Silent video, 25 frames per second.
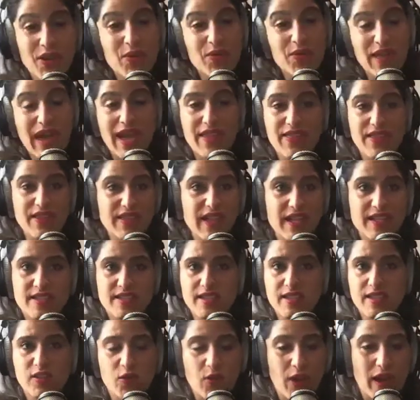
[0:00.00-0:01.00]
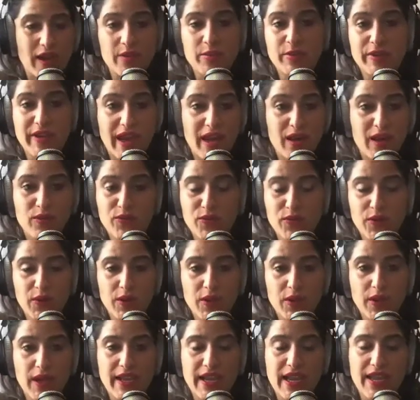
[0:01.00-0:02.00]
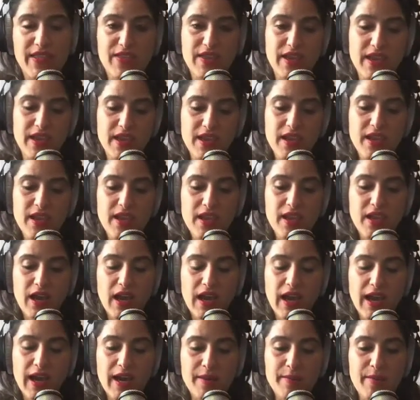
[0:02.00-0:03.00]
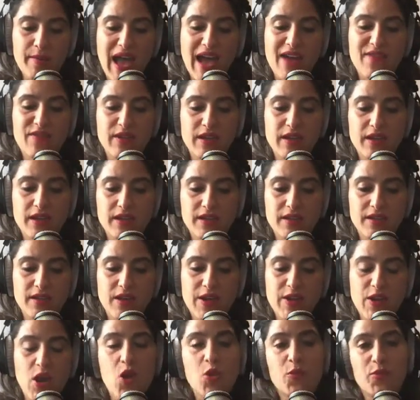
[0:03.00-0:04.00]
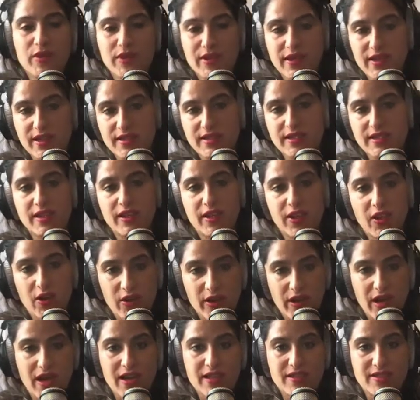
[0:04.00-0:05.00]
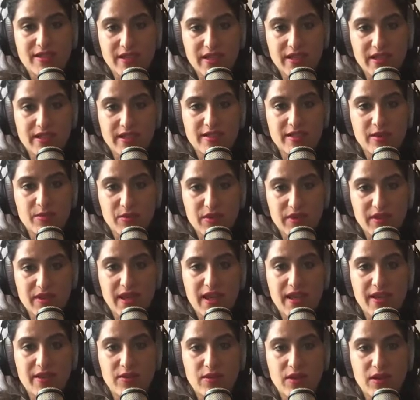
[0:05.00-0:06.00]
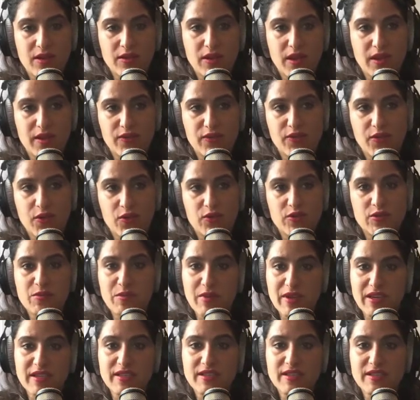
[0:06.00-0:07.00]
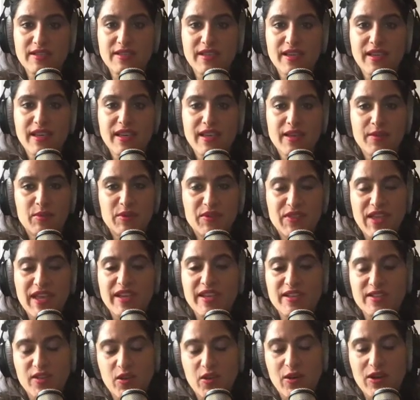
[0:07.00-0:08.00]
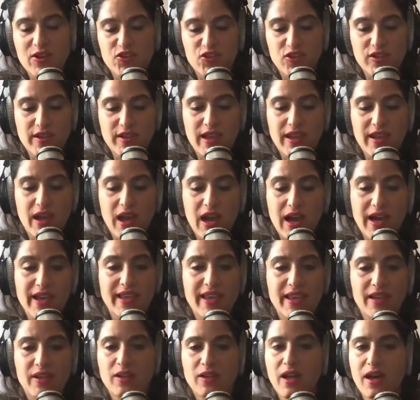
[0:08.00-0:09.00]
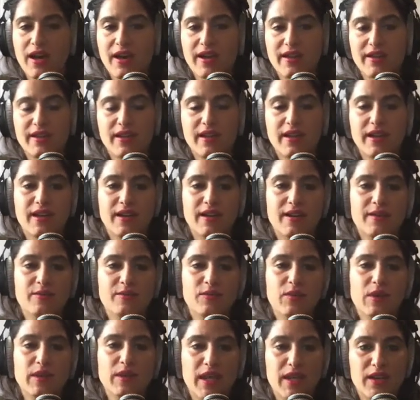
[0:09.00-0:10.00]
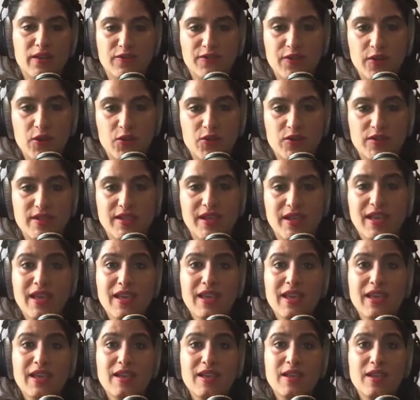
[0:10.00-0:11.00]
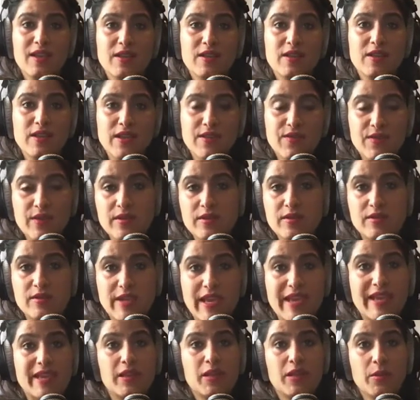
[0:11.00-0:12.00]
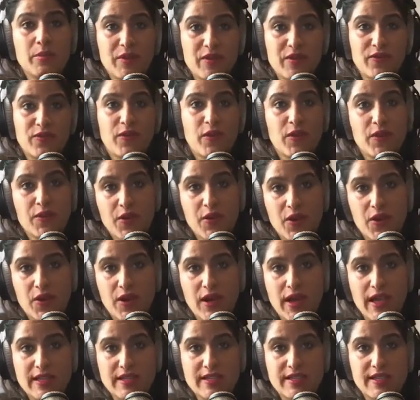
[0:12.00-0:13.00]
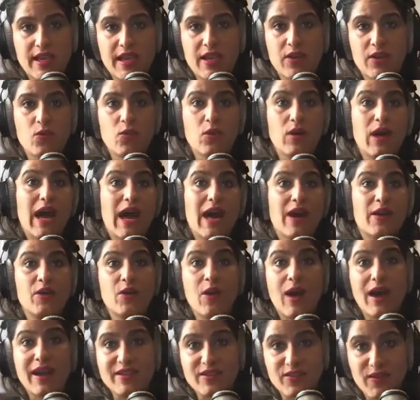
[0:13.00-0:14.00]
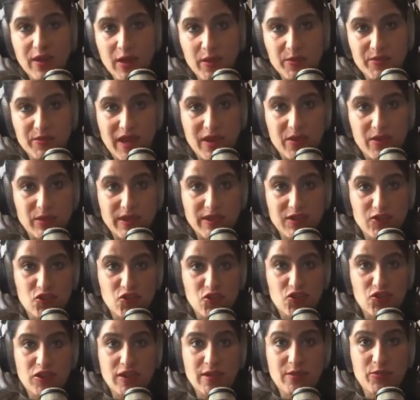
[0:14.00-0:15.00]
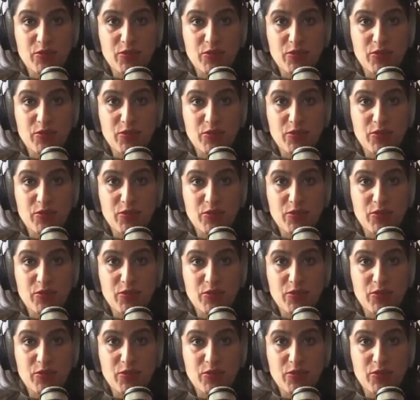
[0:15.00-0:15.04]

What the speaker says: I think that's incredibly helpful. And I think having an openness and a curiosity is something that a lot of folks miss. But that is a question that I get a lot. A lot of folks even take it a little bit further and say, well, how do I develop that relationship